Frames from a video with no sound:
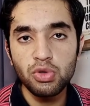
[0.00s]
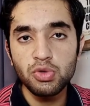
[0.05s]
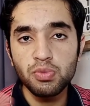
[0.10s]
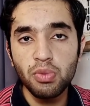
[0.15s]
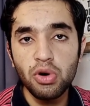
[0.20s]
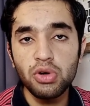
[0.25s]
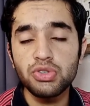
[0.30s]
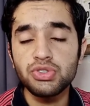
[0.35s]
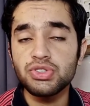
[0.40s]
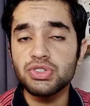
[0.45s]

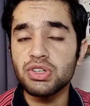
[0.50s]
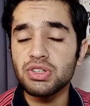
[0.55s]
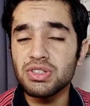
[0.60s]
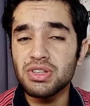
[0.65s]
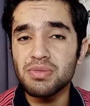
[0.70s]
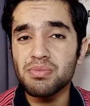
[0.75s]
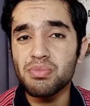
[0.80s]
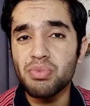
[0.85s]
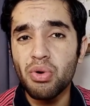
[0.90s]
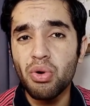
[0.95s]
bonds
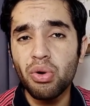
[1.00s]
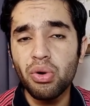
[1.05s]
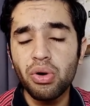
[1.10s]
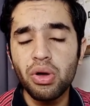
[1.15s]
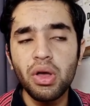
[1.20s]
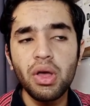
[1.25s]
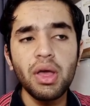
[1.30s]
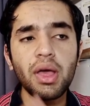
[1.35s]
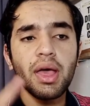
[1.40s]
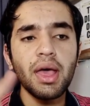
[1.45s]
doesn't break
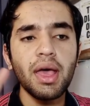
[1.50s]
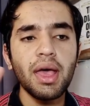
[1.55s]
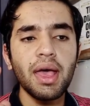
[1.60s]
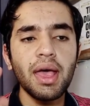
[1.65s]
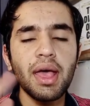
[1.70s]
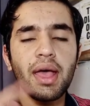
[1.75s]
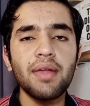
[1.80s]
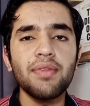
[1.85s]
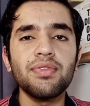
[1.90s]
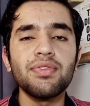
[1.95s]

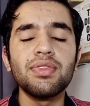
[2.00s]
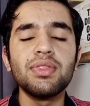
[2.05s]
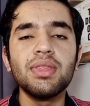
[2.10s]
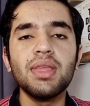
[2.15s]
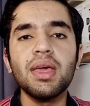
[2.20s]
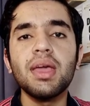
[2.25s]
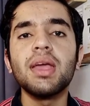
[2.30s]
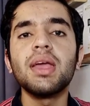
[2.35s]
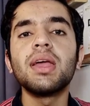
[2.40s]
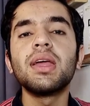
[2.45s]
and
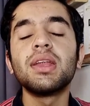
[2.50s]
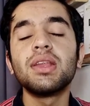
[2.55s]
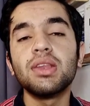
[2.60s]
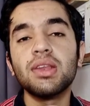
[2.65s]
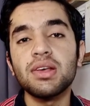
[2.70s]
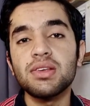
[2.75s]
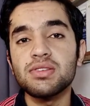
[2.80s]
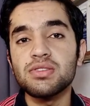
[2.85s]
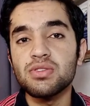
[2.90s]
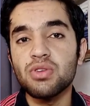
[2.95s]
they
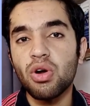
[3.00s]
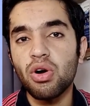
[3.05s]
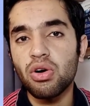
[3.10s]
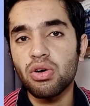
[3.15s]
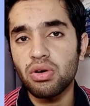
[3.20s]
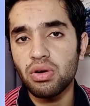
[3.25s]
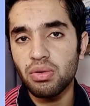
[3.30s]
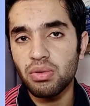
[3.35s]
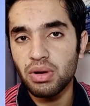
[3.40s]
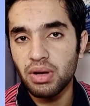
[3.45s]
does
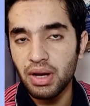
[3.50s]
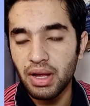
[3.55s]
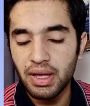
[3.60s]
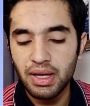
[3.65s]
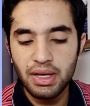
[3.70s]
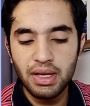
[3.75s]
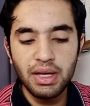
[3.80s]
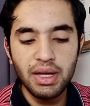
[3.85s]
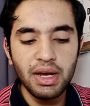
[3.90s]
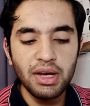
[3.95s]
not
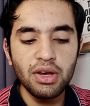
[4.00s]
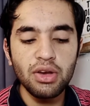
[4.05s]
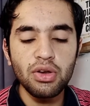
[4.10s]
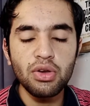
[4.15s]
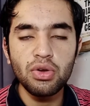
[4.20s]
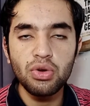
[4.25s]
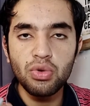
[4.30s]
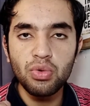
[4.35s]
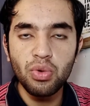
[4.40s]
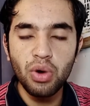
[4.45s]
like get
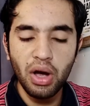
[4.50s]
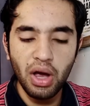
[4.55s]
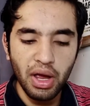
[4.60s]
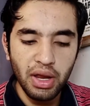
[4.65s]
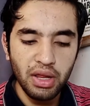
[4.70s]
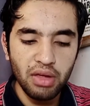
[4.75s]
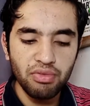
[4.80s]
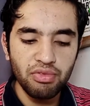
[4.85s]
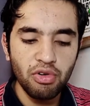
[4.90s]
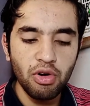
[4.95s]
into
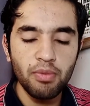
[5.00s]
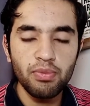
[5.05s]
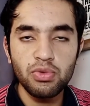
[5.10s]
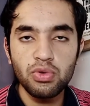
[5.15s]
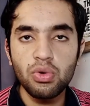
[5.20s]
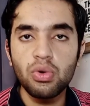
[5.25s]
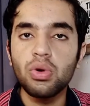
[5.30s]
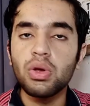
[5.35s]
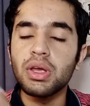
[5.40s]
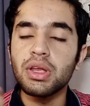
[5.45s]
ionic form.
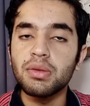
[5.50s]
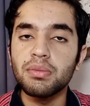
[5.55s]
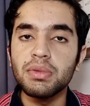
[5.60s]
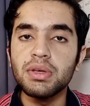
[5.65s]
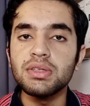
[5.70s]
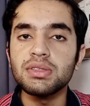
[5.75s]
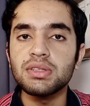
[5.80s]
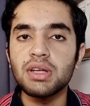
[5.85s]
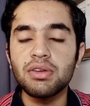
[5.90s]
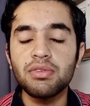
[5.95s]
So it
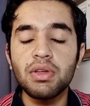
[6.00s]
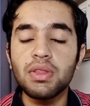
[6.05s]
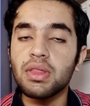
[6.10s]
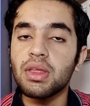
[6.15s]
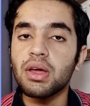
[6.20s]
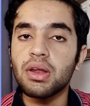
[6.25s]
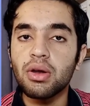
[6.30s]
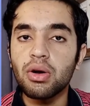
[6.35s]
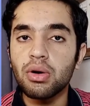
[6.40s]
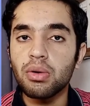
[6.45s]
means that when
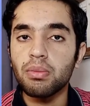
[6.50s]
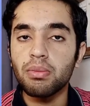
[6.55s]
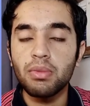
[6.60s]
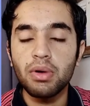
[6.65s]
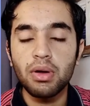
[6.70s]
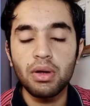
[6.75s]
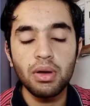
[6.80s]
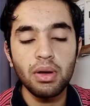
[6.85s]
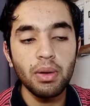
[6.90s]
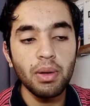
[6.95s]
they are not
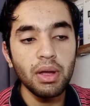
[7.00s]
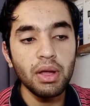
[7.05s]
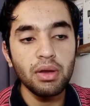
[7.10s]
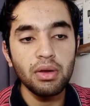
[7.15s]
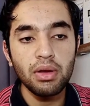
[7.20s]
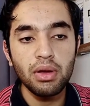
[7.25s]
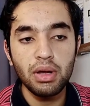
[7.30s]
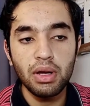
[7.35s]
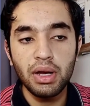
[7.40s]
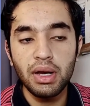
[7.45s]

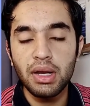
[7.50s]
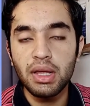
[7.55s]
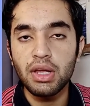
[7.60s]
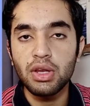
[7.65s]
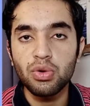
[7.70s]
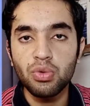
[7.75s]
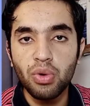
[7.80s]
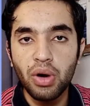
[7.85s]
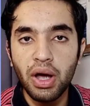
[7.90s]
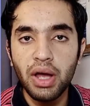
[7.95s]
getting
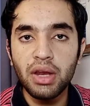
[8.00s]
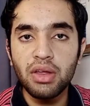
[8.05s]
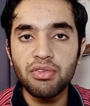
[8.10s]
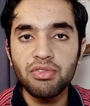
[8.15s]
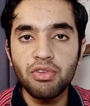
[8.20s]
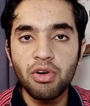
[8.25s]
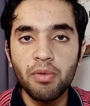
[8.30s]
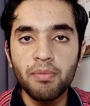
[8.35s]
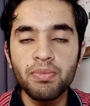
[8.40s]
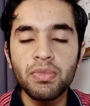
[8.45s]
into ionic
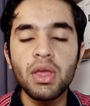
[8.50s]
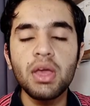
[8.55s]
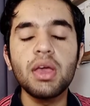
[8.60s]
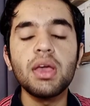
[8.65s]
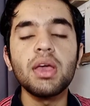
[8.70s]
form,